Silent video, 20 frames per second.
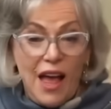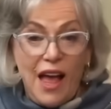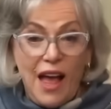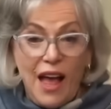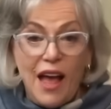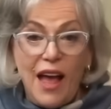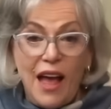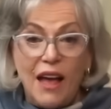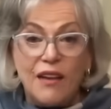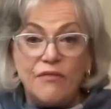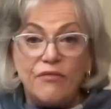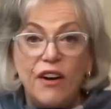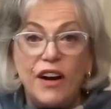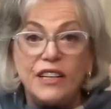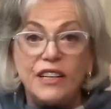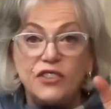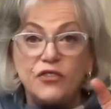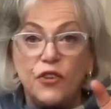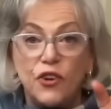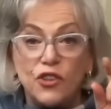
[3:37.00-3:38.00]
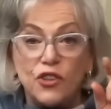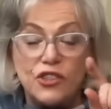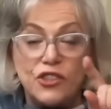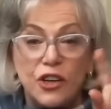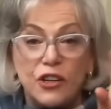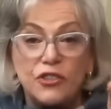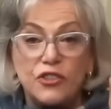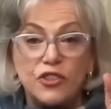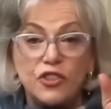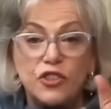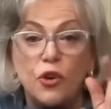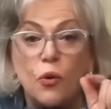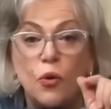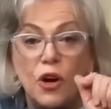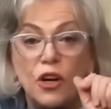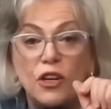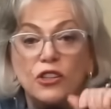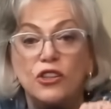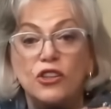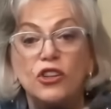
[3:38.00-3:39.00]
and vice versa. So we're
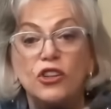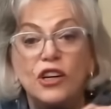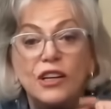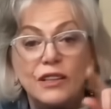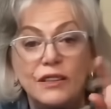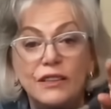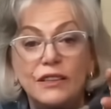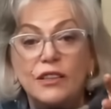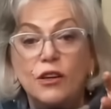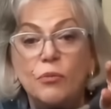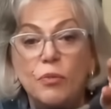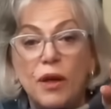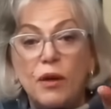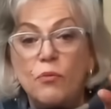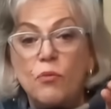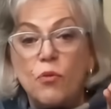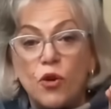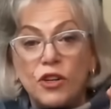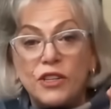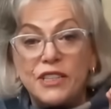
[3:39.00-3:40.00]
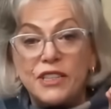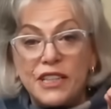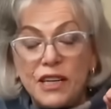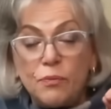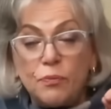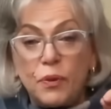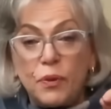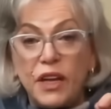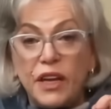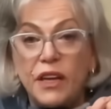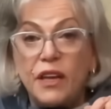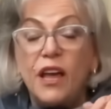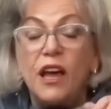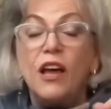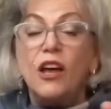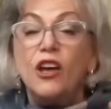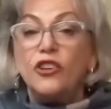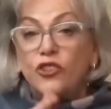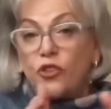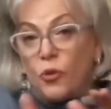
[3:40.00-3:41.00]
going to look a little bit more deeply.
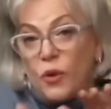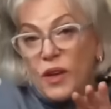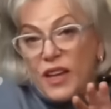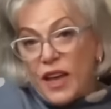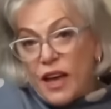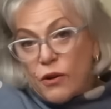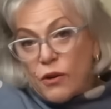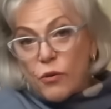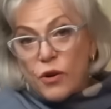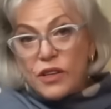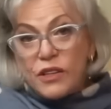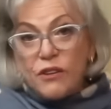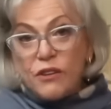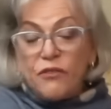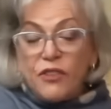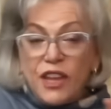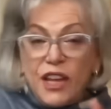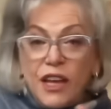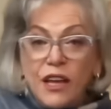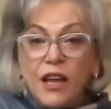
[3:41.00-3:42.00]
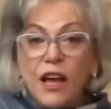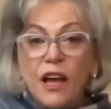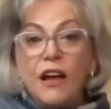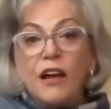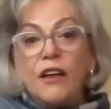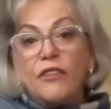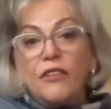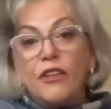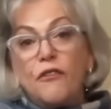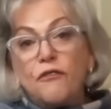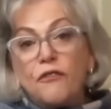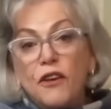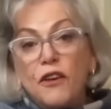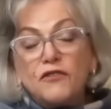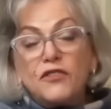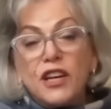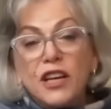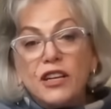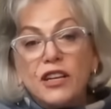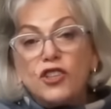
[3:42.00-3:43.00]
So we get rid of the
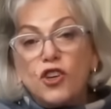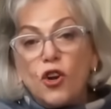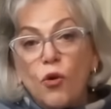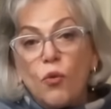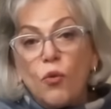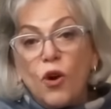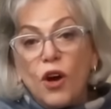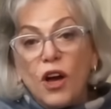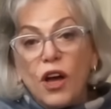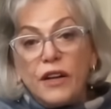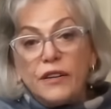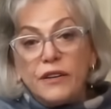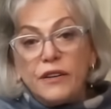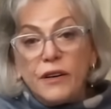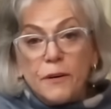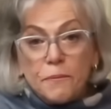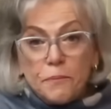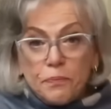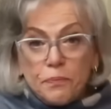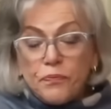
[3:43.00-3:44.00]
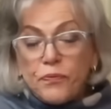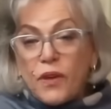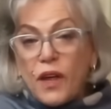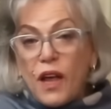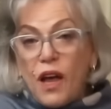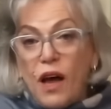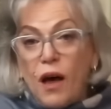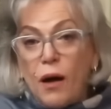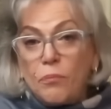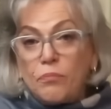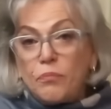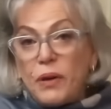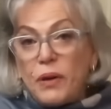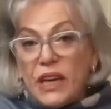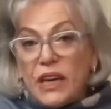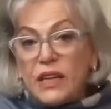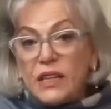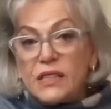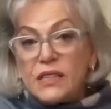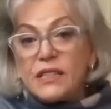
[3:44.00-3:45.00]
15 to 1
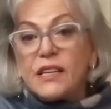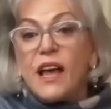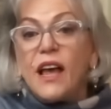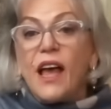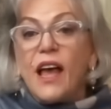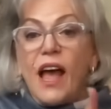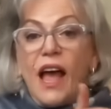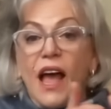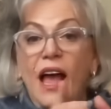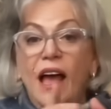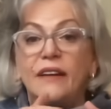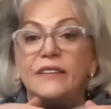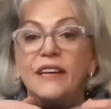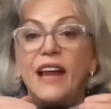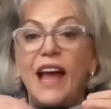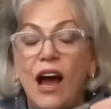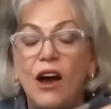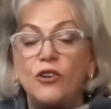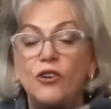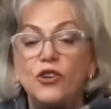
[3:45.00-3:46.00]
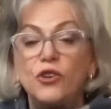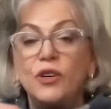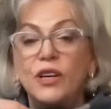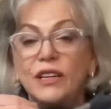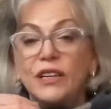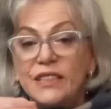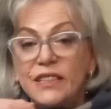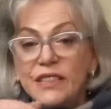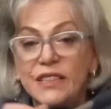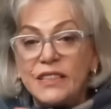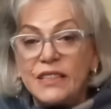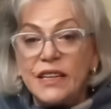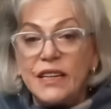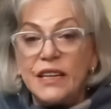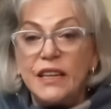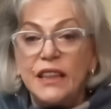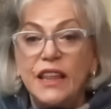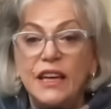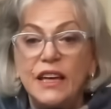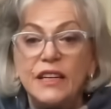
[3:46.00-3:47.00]
piece, and now you can see
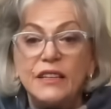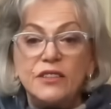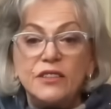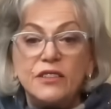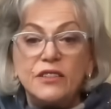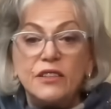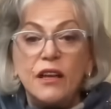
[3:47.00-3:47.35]
this